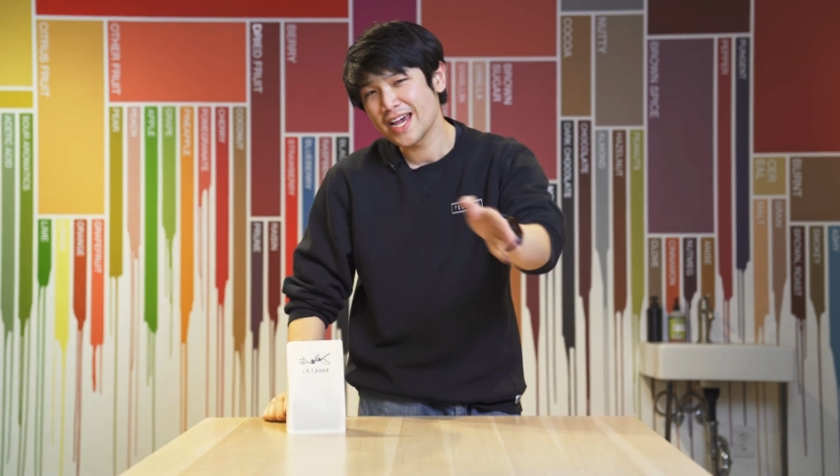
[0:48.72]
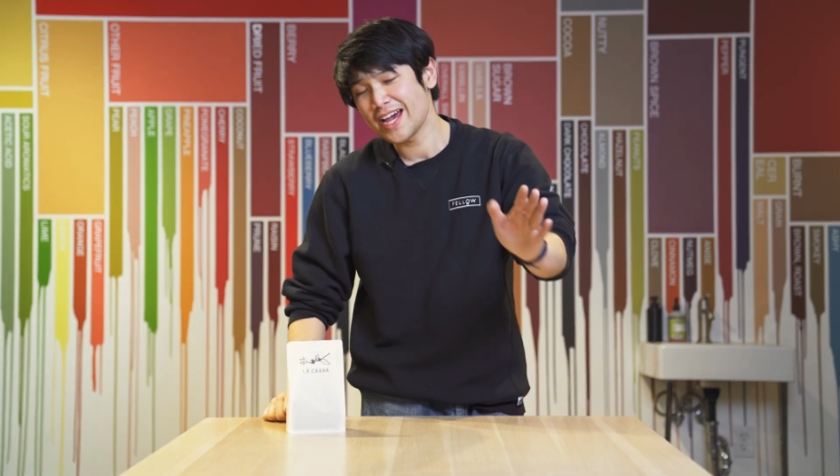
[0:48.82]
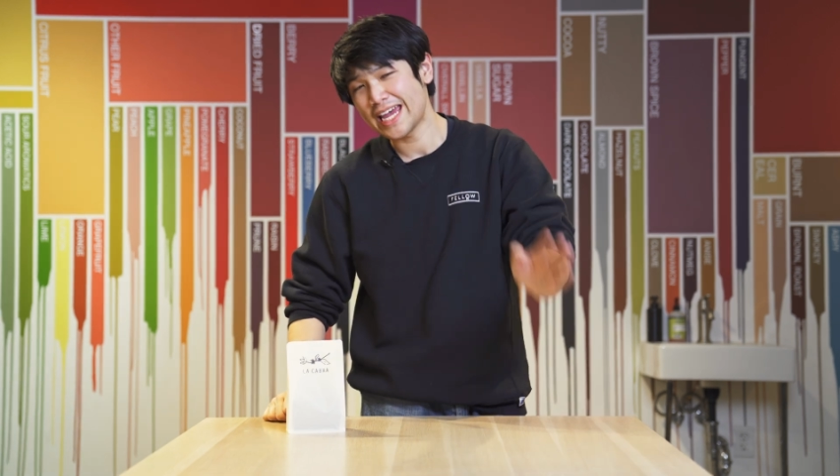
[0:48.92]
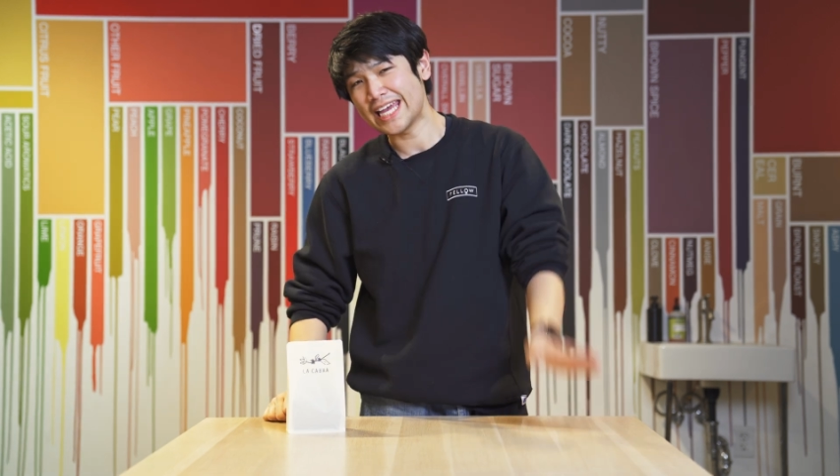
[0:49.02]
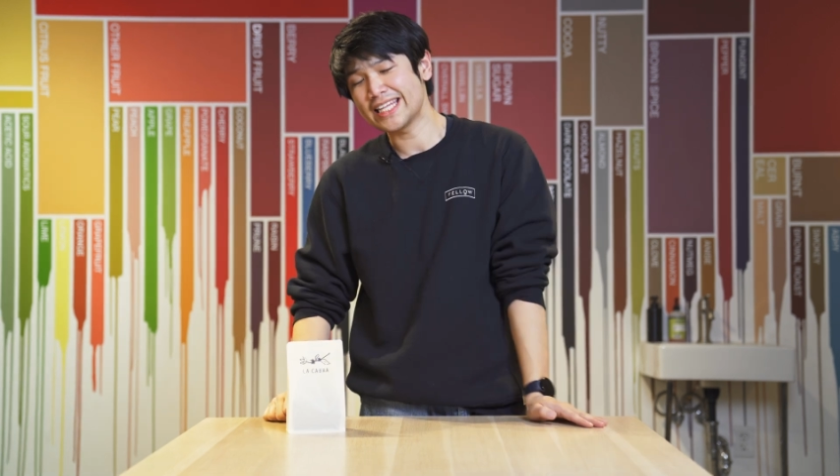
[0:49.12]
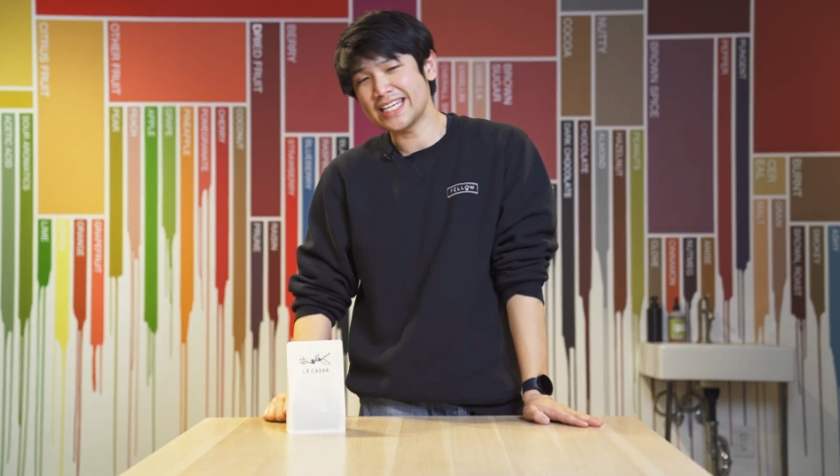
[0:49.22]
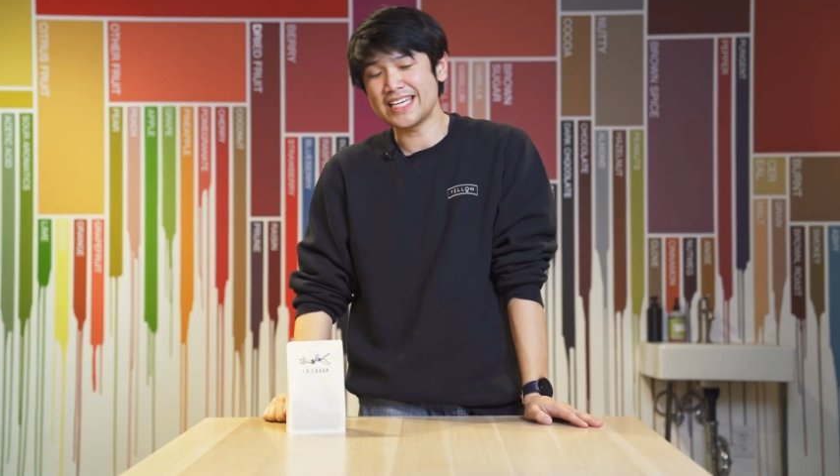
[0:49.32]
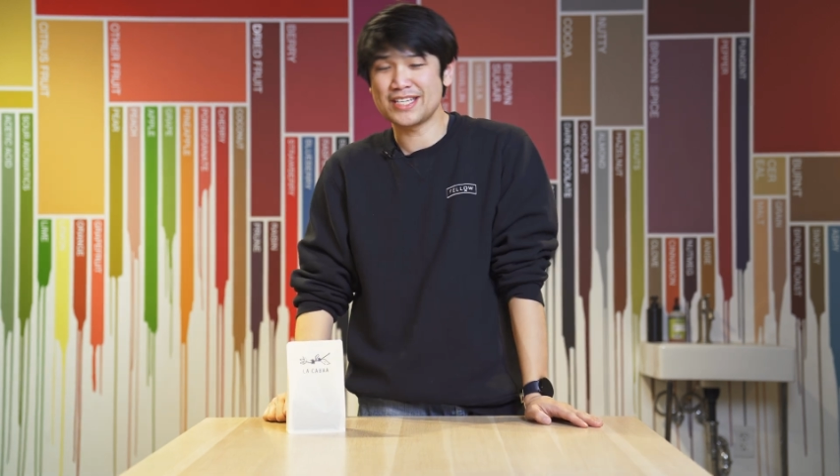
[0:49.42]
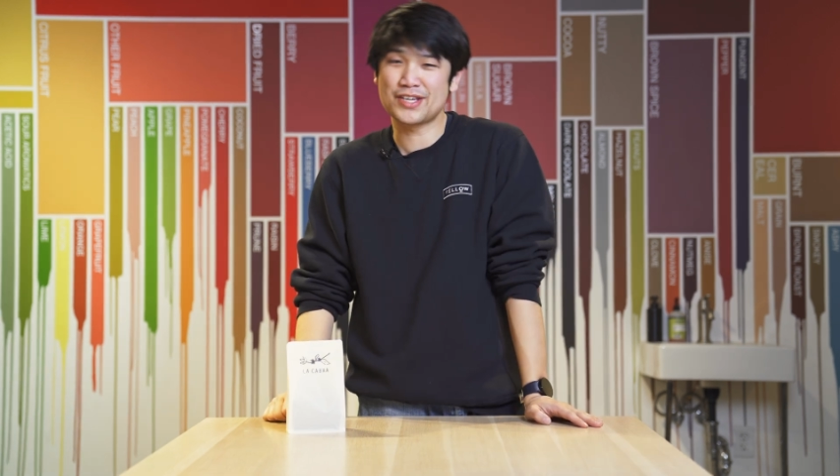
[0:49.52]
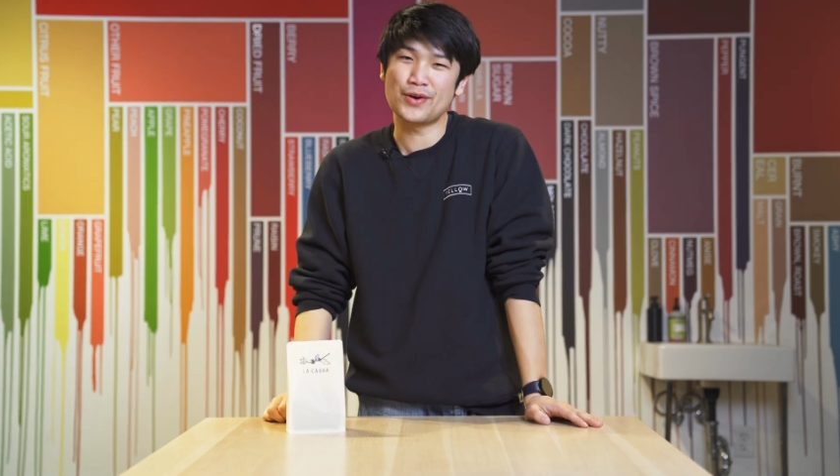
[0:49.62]

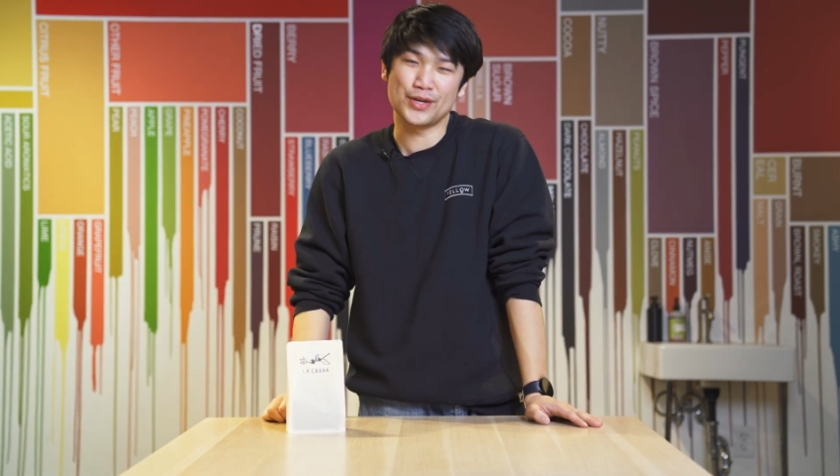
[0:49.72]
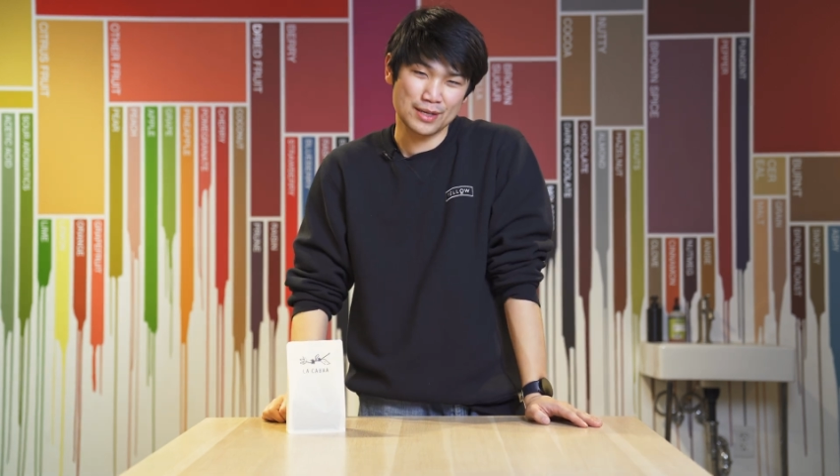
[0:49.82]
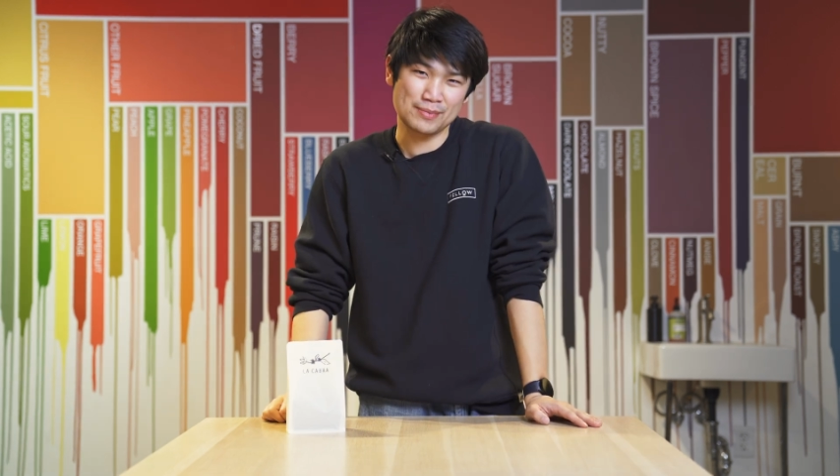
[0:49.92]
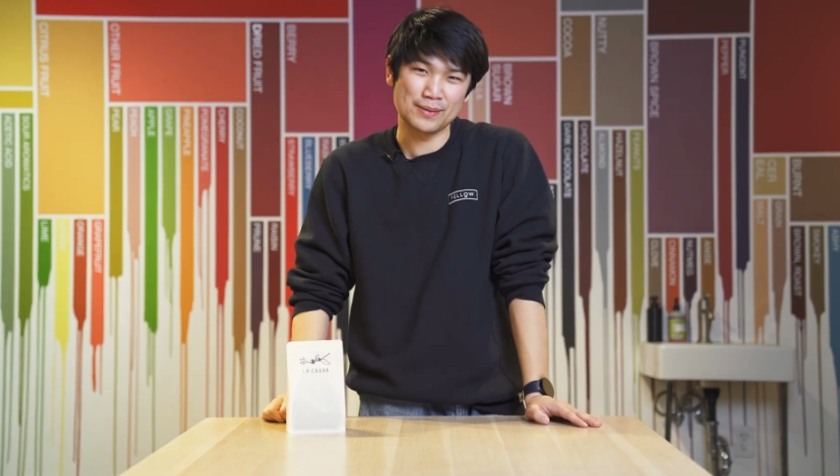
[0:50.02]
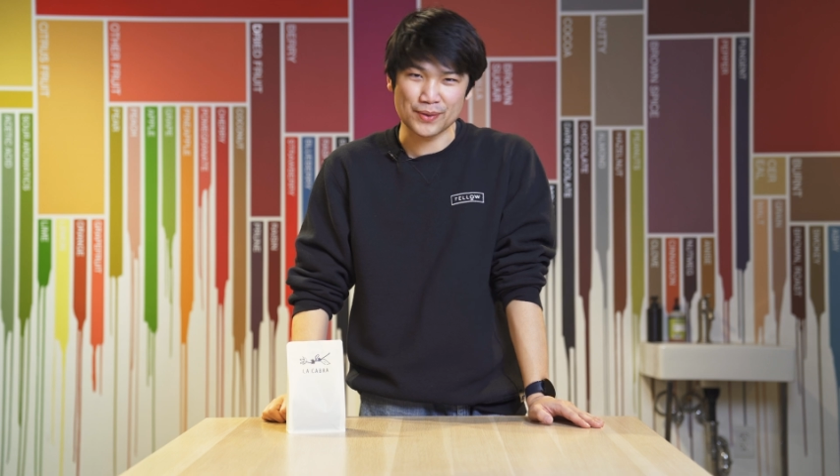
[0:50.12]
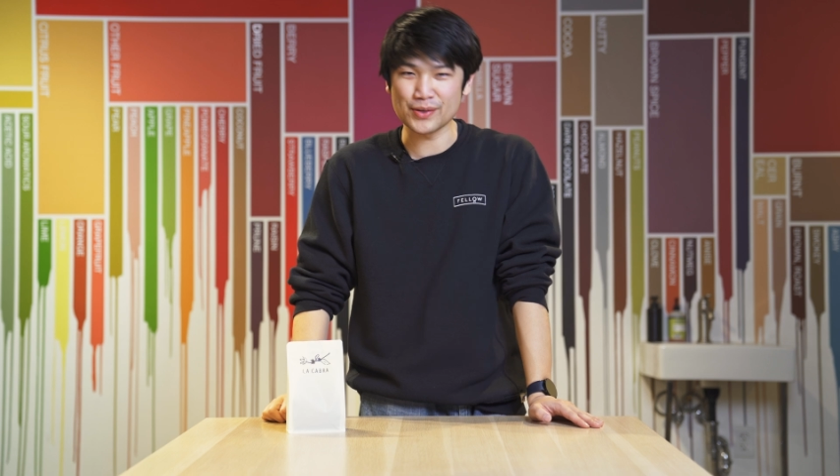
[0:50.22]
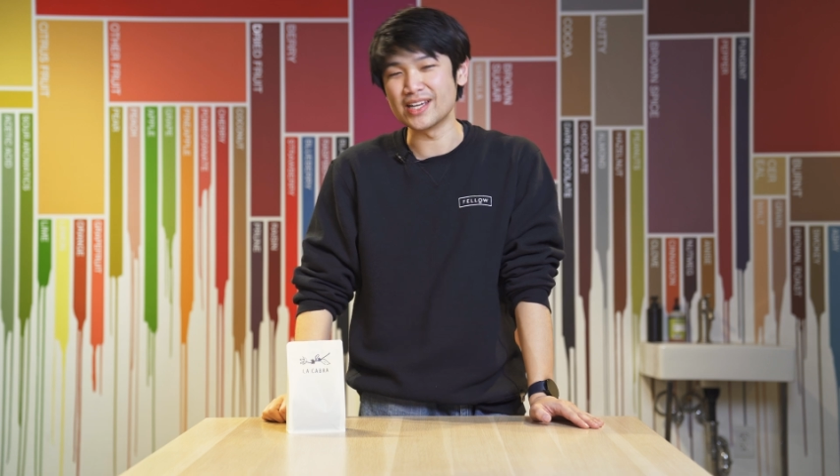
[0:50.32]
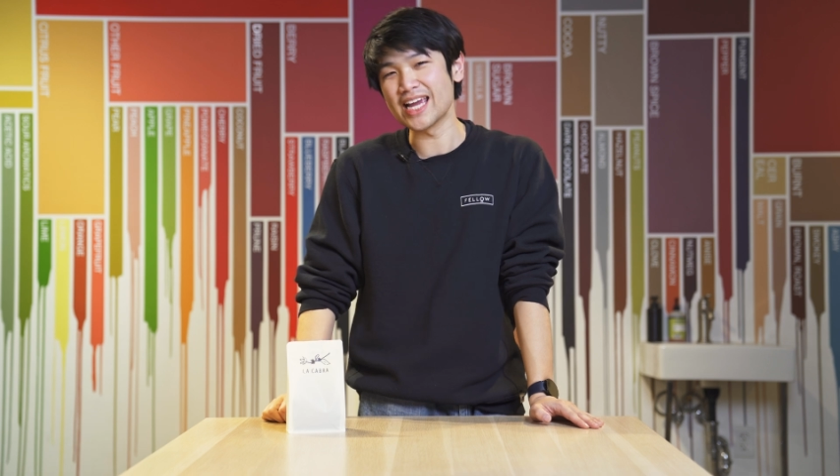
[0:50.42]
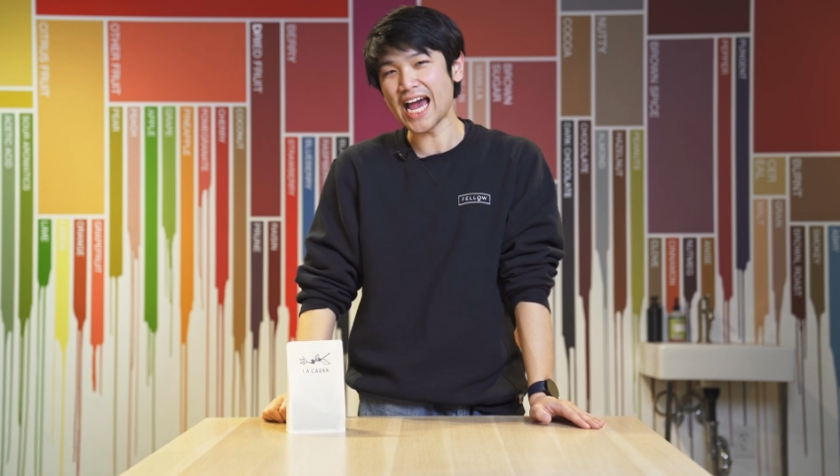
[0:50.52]
Hailie is going to be brewing